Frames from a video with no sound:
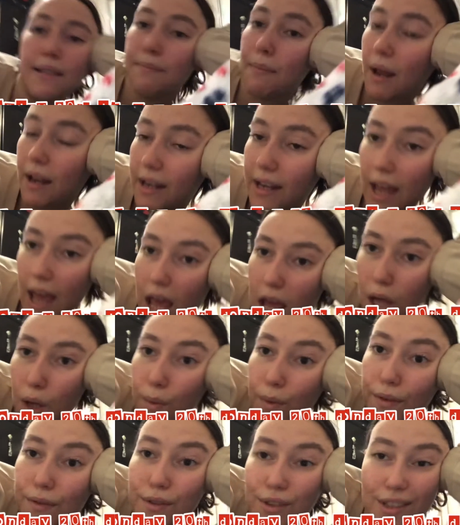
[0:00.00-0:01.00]
Monday.
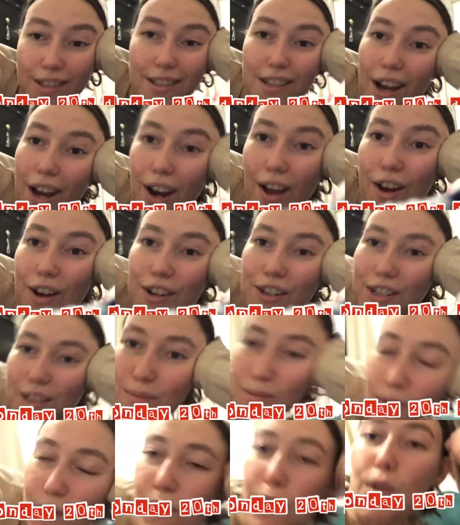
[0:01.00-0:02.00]
We've just done our
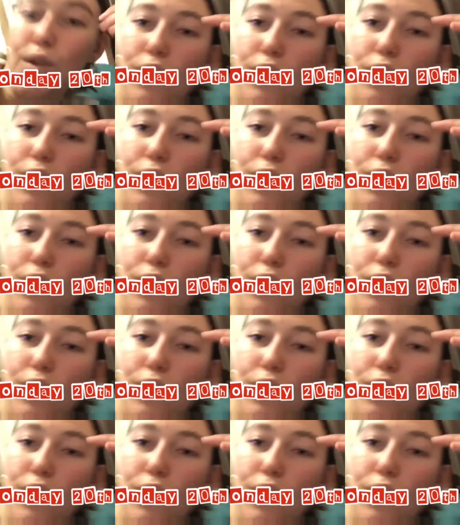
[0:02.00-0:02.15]
Christmas food